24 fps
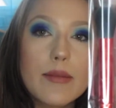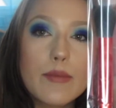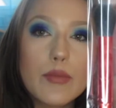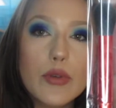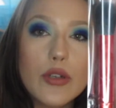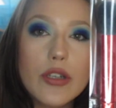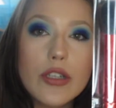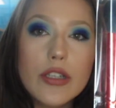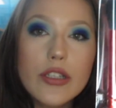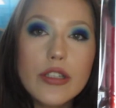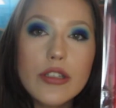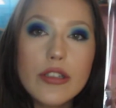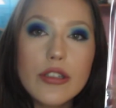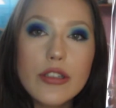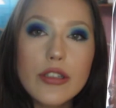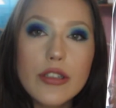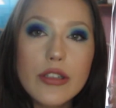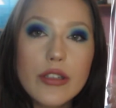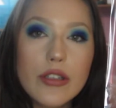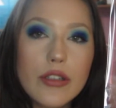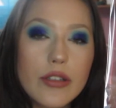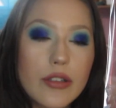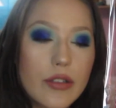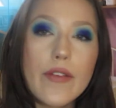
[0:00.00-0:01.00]
brush,
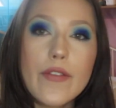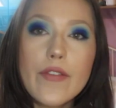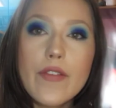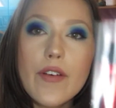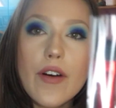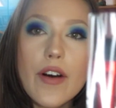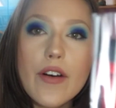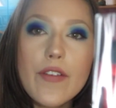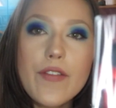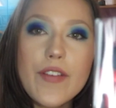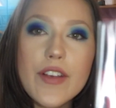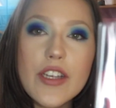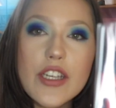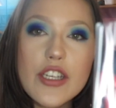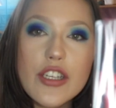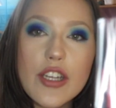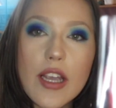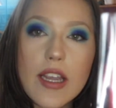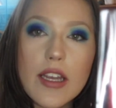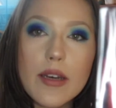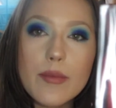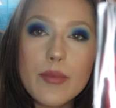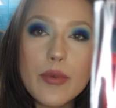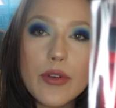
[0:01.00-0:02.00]
fluffy
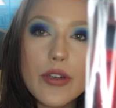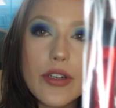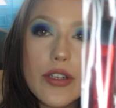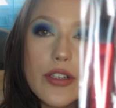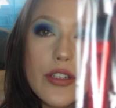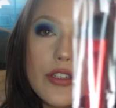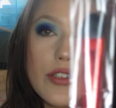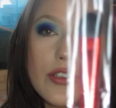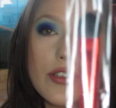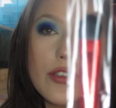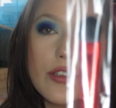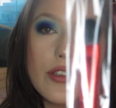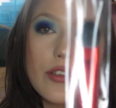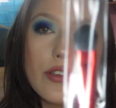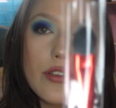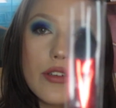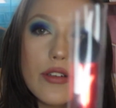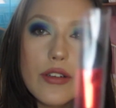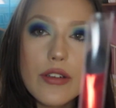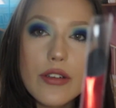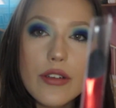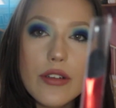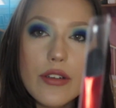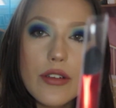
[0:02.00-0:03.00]
shader brush,
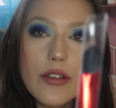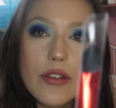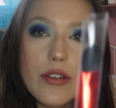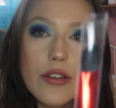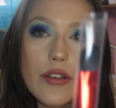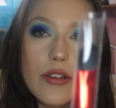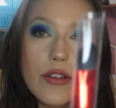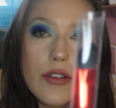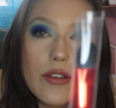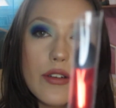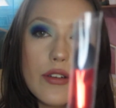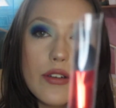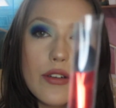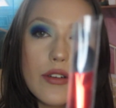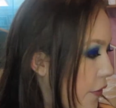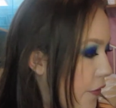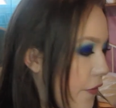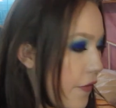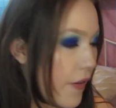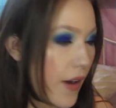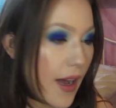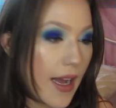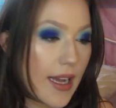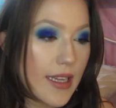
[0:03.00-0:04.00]

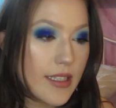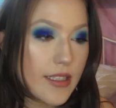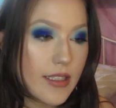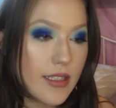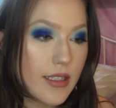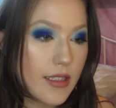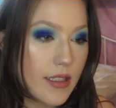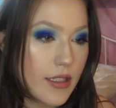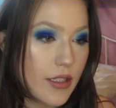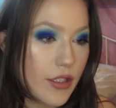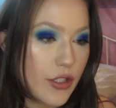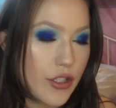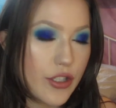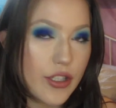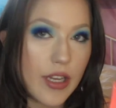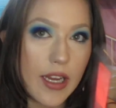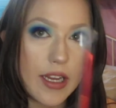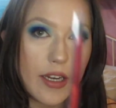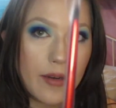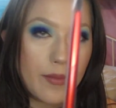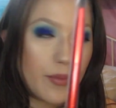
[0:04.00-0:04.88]
flat shader